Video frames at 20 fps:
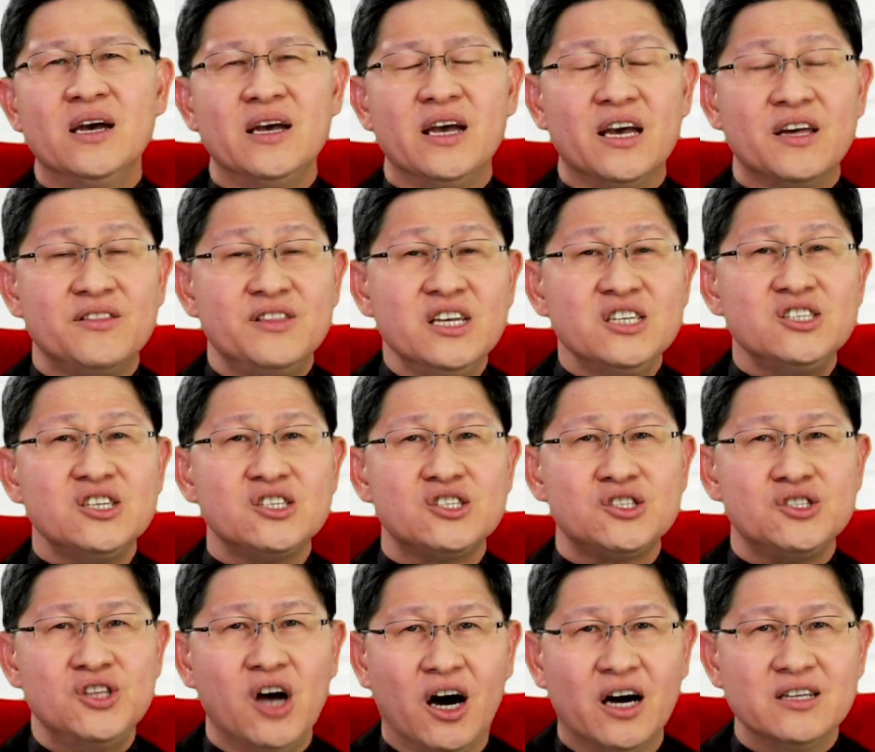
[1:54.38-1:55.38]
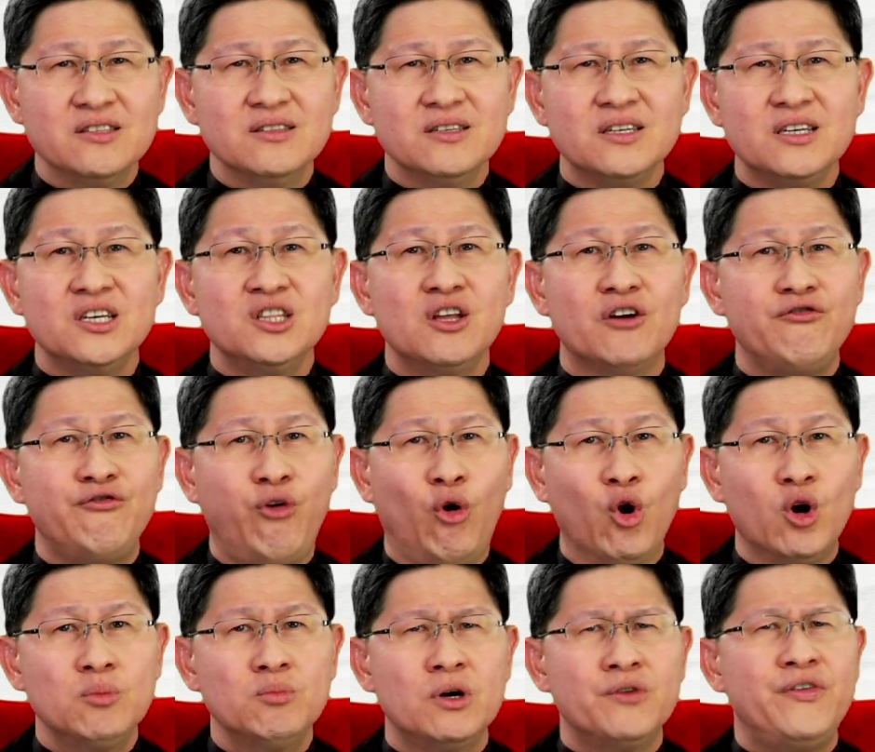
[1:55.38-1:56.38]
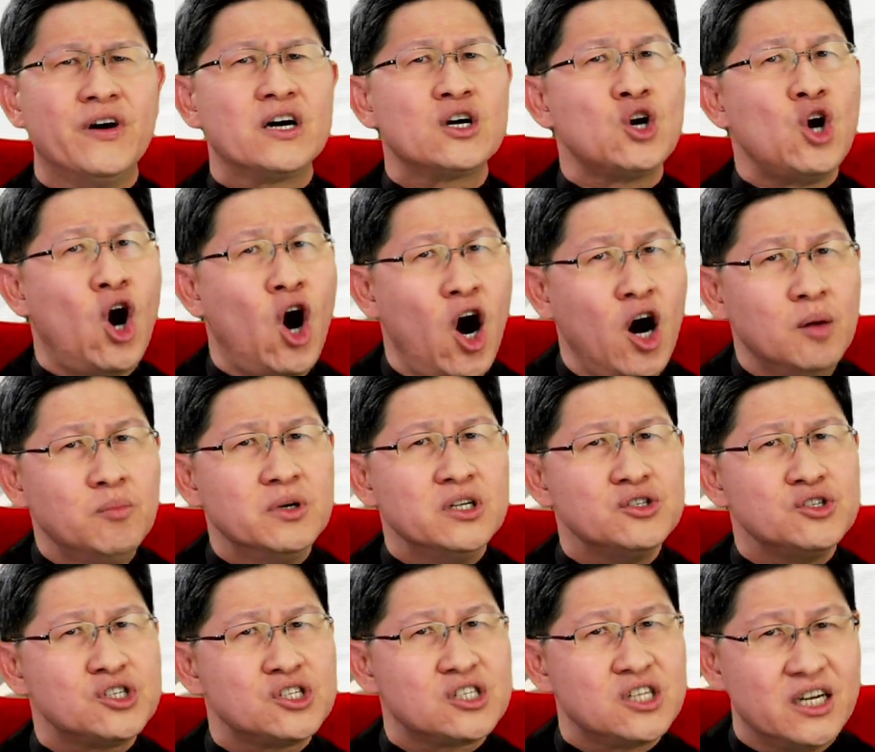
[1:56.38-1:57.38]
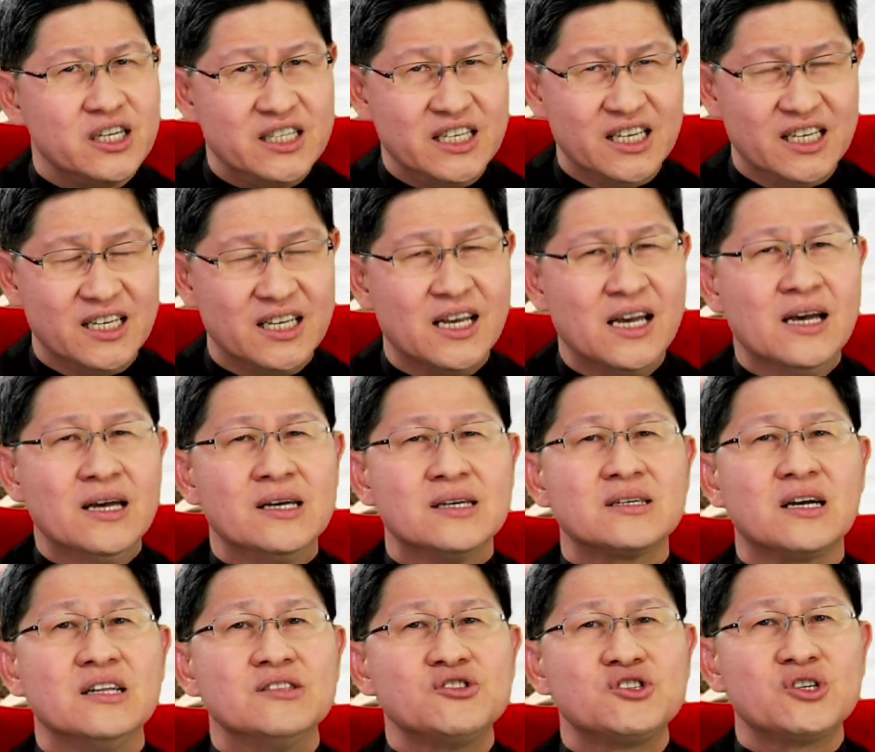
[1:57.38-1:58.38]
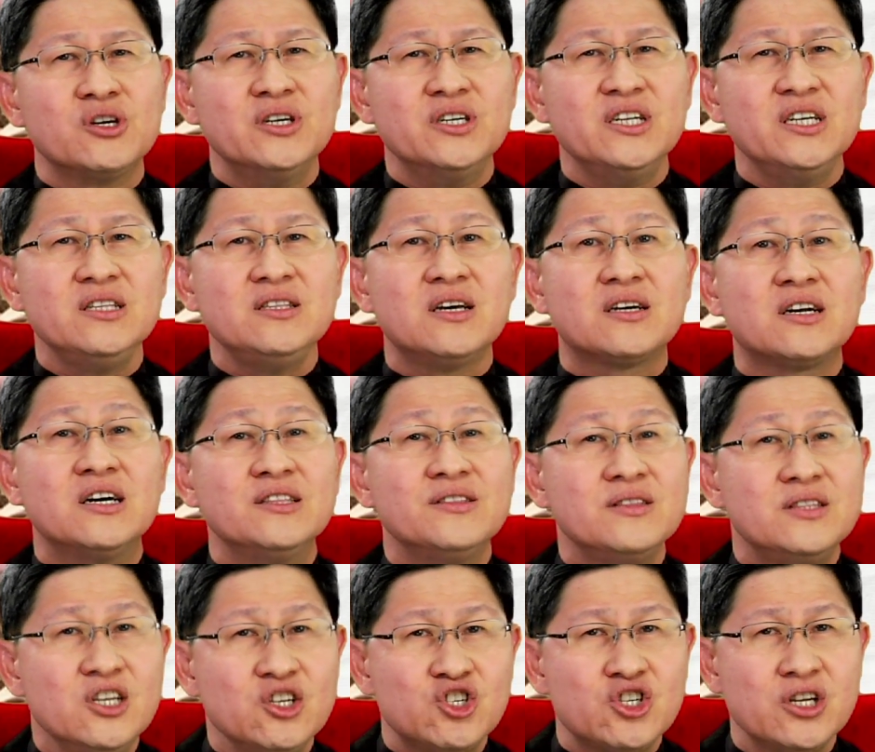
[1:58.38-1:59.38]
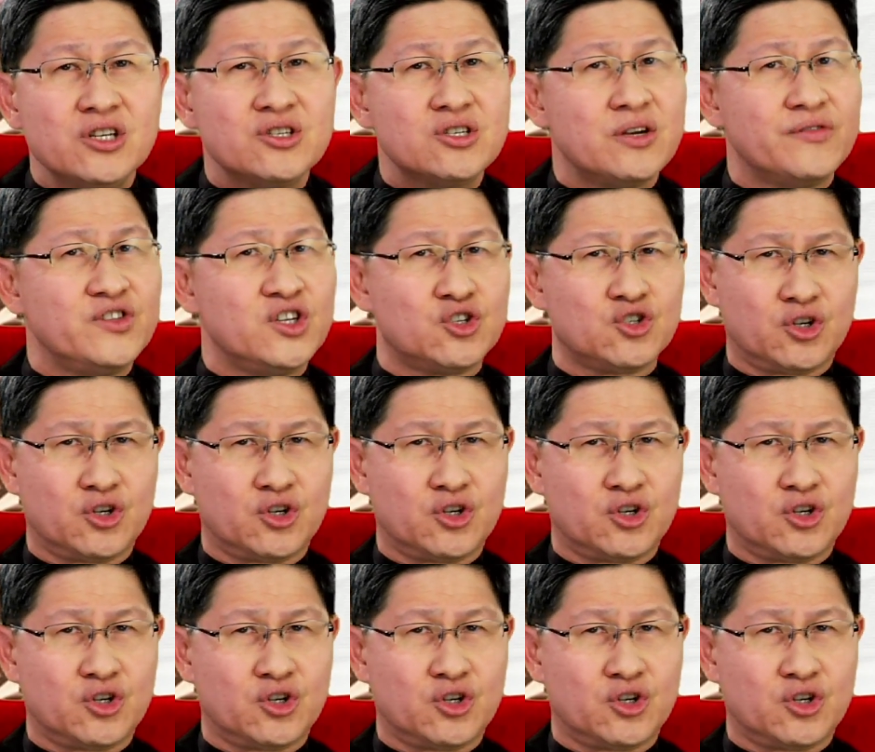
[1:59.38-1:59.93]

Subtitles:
And this is done in the form of a common study concerning the conditions of the